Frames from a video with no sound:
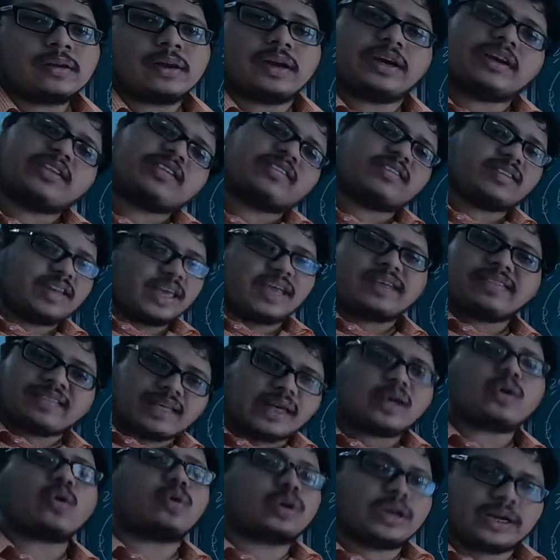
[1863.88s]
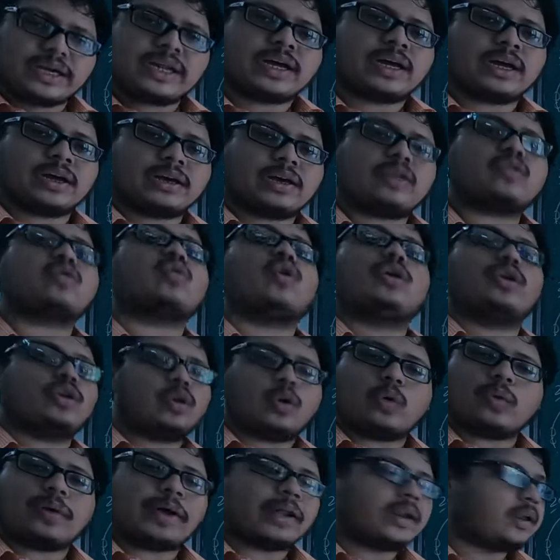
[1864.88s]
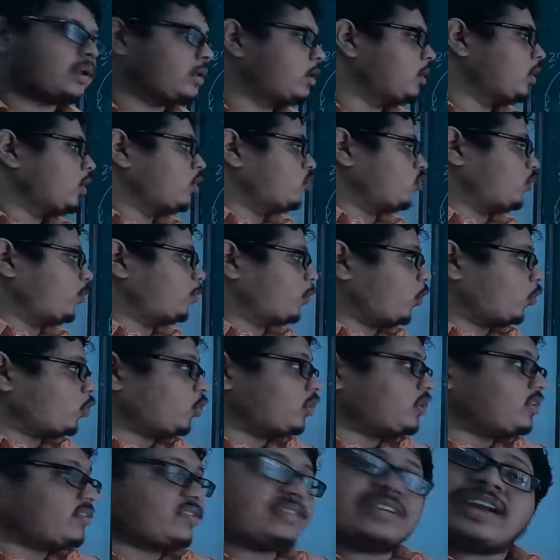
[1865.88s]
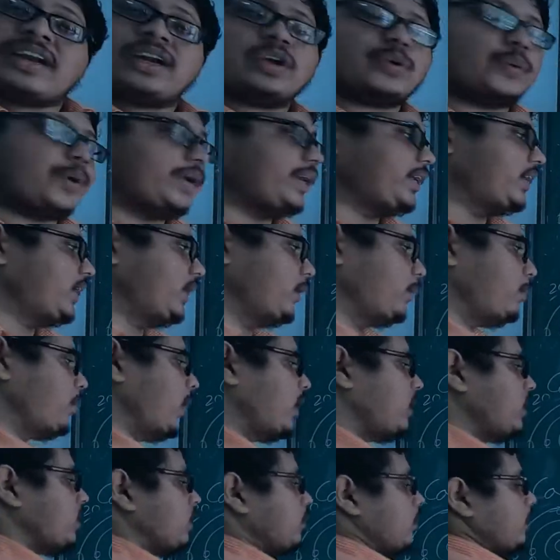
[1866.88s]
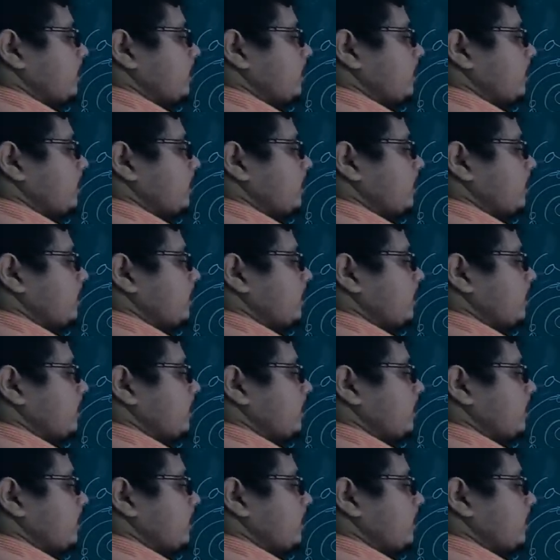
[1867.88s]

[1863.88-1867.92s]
It is staying there only, na? It is going nowhere. So proton is still 20, but